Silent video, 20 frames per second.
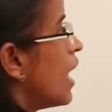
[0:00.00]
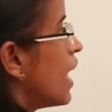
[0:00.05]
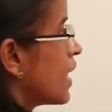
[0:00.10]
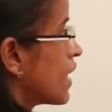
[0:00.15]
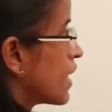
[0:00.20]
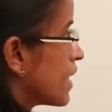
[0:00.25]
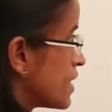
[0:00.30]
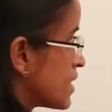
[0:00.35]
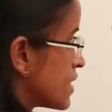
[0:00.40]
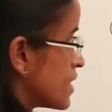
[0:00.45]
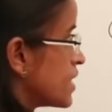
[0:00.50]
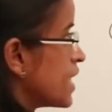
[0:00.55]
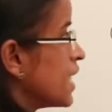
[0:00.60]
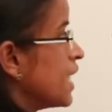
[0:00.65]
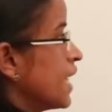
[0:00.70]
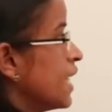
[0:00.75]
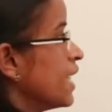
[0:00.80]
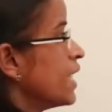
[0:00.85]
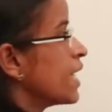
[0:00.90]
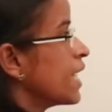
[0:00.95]
and this
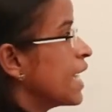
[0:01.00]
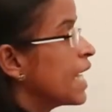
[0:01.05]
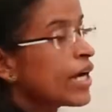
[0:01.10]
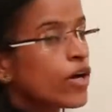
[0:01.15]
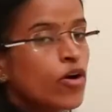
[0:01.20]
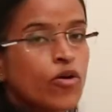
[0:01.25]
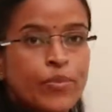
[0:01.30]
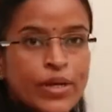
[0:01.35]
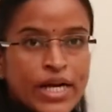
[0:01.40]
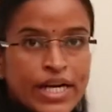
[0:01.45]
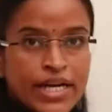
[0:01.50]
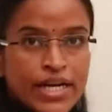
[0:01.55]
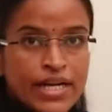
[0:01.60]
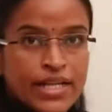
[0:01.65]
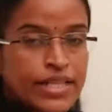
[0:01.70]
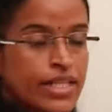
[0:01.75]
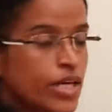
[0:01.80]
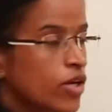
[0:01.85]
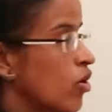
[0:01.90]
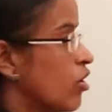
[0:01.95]
gene
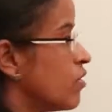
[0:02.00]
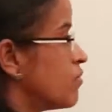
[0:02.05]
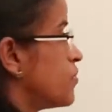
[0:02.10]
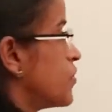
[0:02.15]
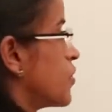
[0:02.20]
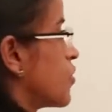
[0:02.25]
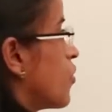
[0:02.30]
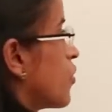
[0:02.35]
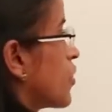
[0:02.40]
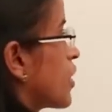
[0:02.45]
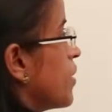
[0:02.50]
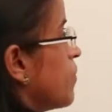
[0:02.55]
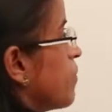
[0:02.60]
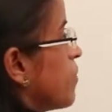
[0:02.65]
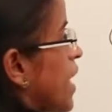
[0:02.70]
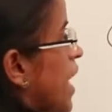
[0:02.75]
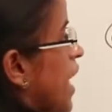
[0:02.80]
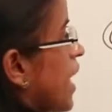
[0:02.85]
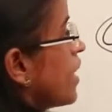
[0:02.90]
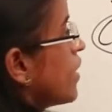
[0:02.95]
incorporated in the cotton
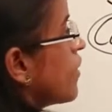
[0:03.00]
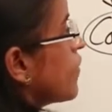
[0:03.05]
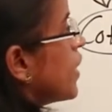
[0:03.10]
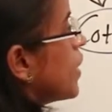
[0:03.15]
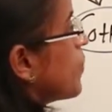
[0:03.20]
plant